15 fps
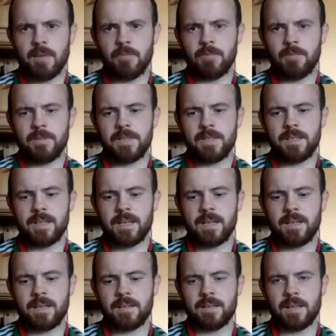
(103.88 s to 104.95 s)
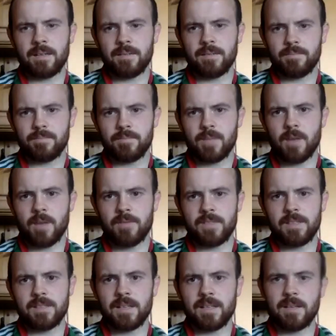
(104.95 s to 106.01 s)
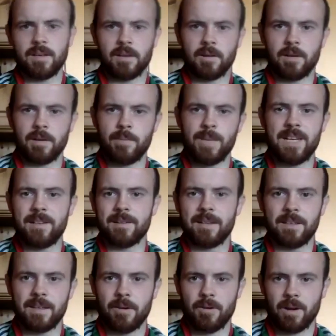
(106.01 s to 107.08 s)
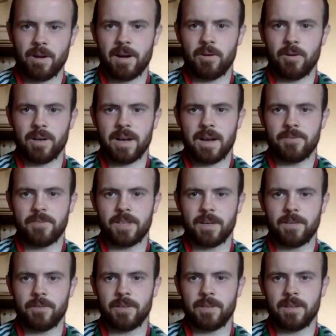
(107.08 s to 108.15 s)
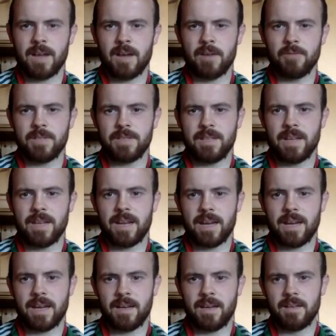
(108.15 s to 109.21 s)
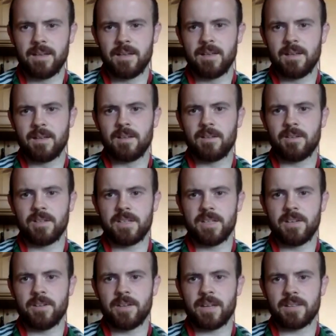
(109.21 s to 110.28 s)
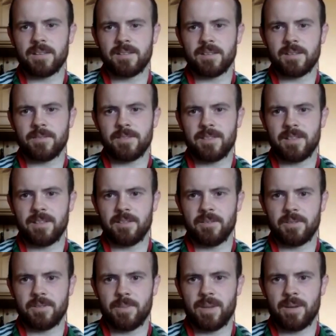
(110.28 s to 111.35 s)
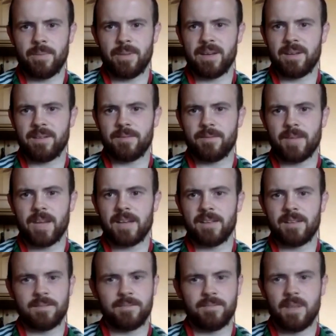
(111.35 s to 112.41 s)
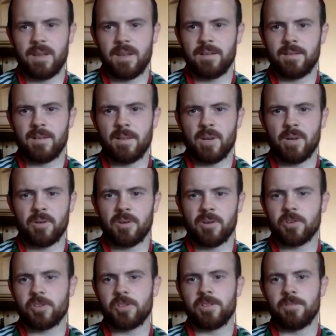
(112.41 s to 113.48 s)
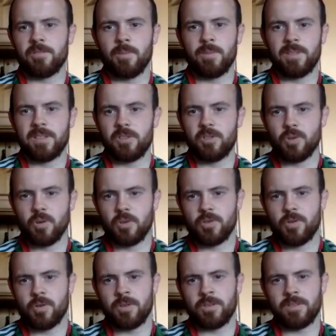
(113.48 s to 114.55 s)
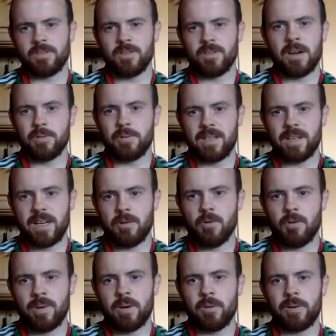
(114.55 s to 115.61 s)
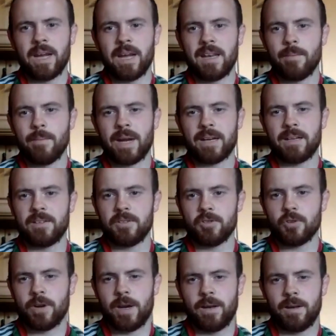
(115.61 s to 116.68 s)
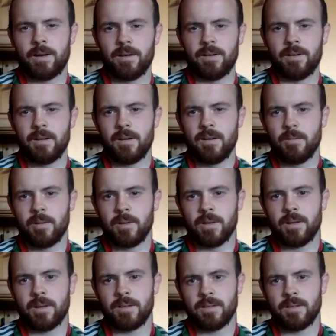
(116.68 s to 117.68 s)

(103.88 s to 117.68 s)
would it obviously you said immediately they were kind of looking after you and everything. How did they continue that, since obviously there's been a big thing about concussions in rugby since George North? So how did they go about getting you back into training and whatnot?